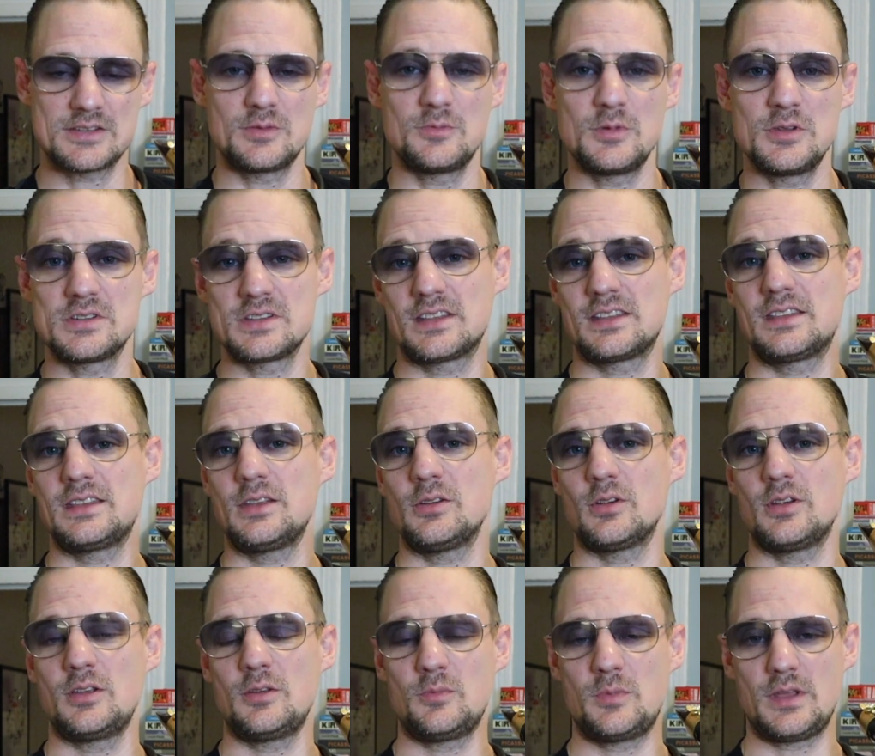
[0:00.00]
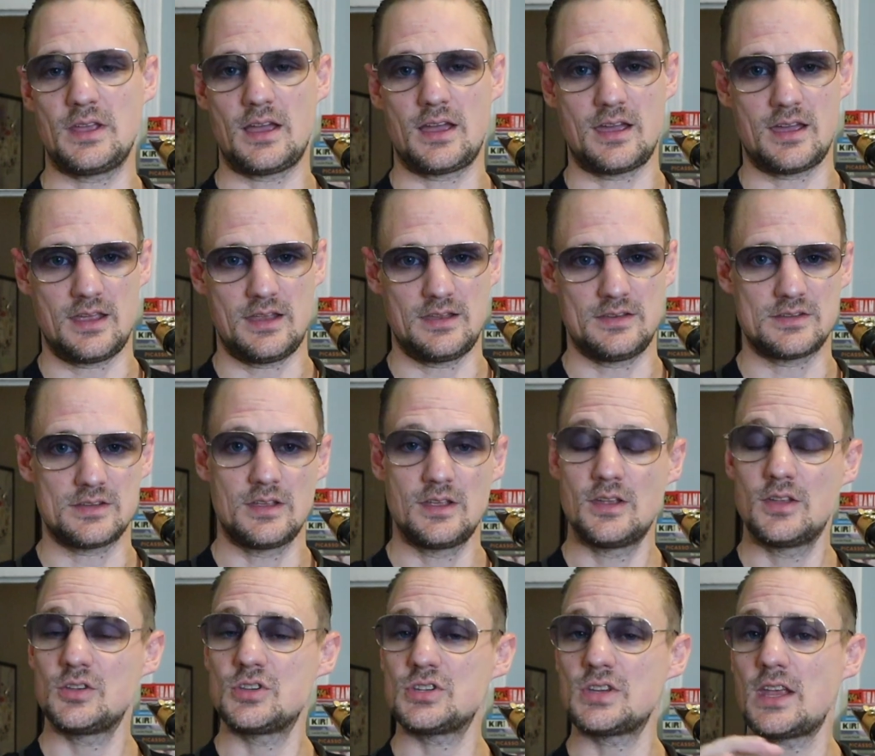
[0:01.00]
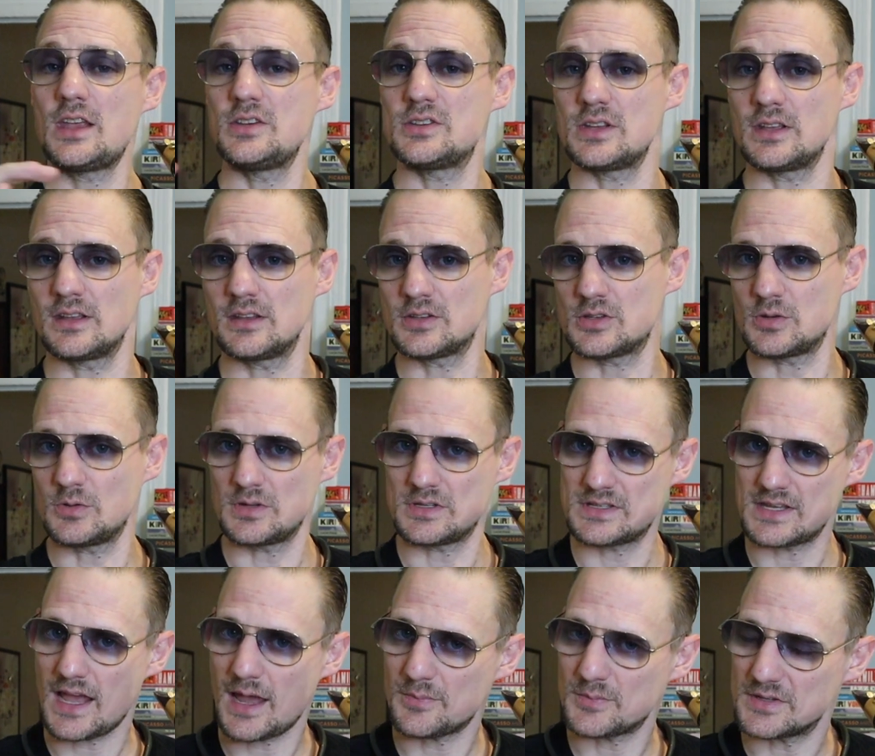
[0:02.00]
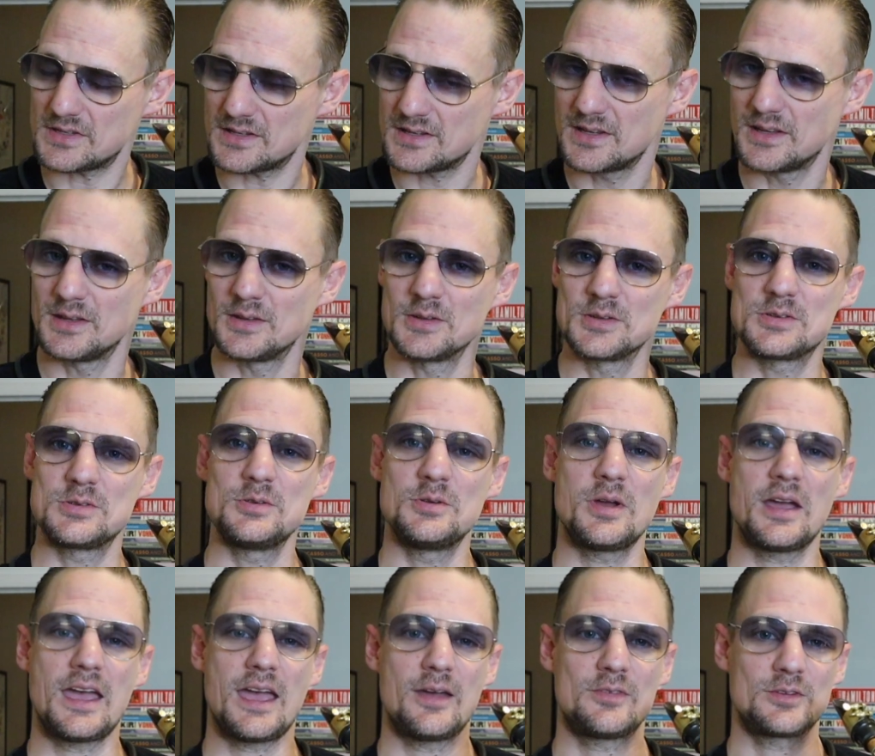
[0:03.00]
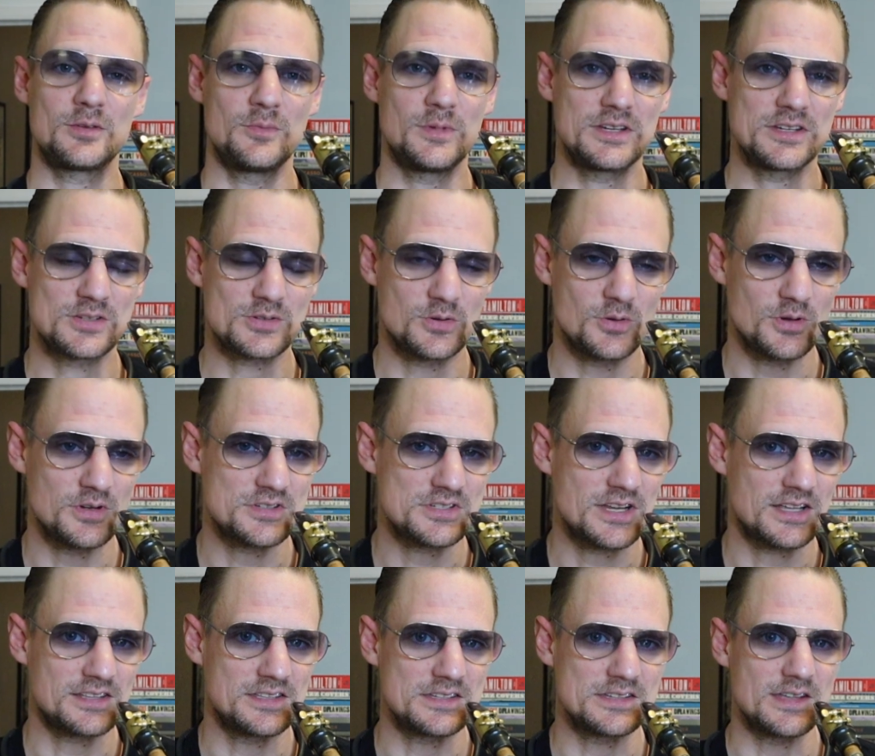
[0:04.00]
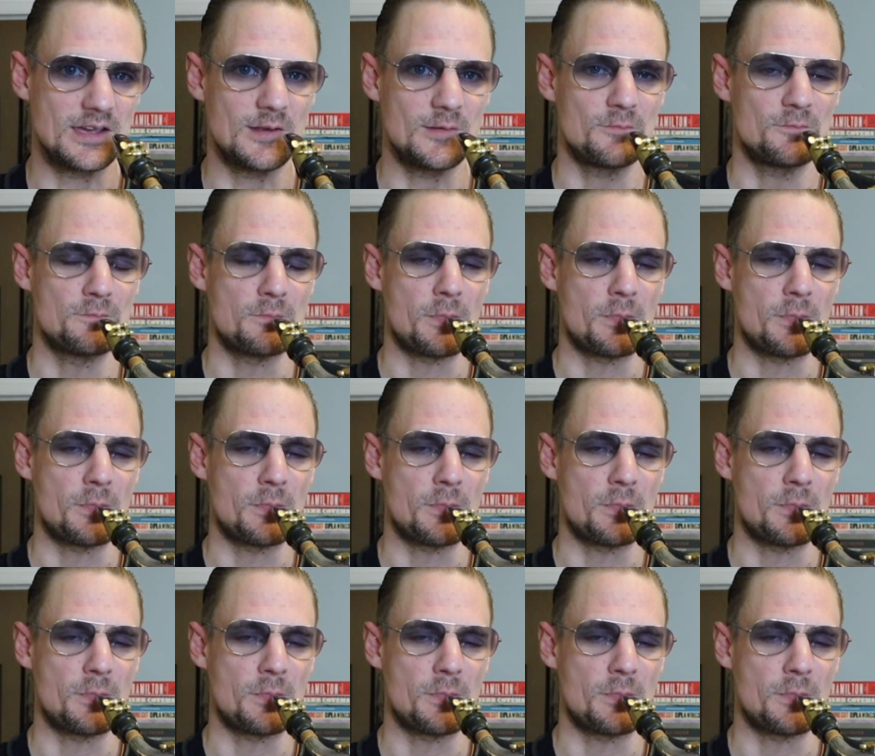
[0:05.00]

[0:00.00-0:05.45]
the music theory behind changing it to adapt it to a half diminished chord. Check this out.